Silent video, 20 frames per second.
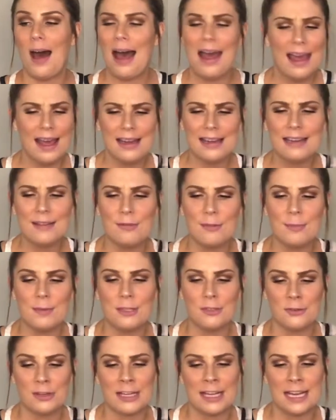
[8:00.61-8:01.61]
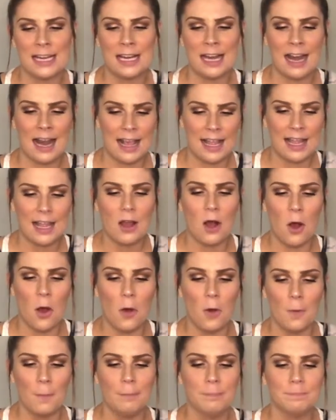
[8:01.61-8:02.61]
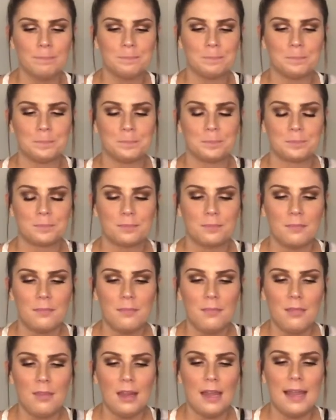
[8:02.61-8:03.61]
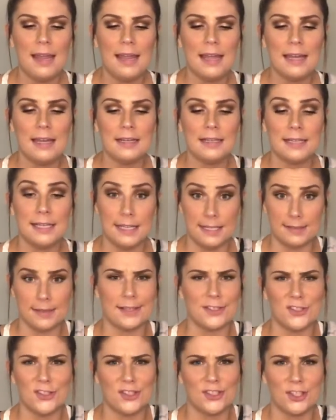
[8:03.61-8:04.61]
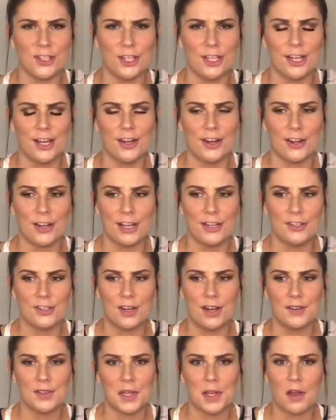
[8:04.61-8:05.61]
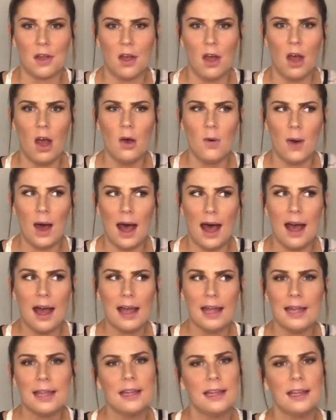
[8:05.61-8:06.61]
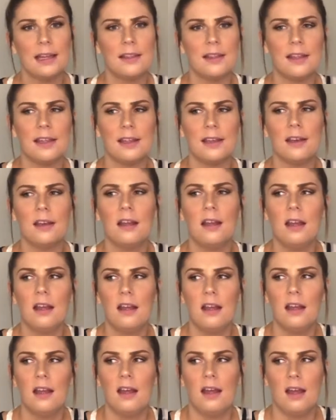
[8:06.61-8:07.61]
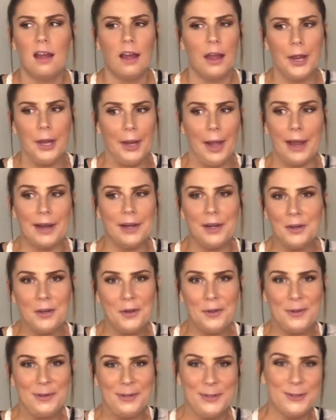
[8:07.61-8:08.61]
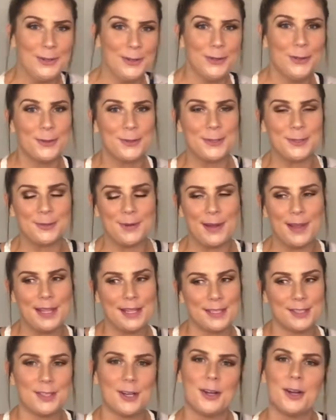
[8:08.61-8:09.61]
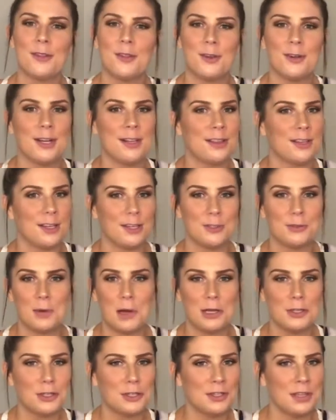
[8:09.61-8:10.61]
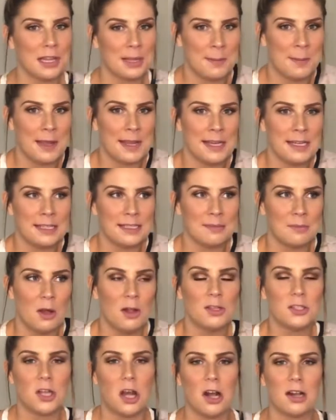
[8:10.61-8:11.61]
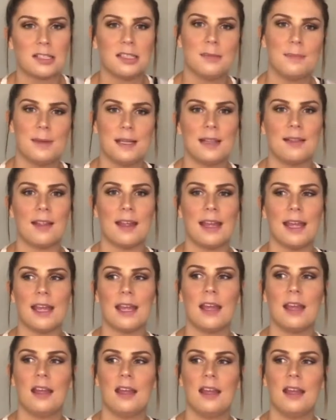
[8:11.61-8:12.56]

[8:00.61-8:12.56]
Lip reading: I hadn't even been drinking, and I get home and he's like just chilling in our kitchen. I was like, oh, hi. And then I didn't know what to do. So I like started unloading the dishwasher and like making small talk to be like,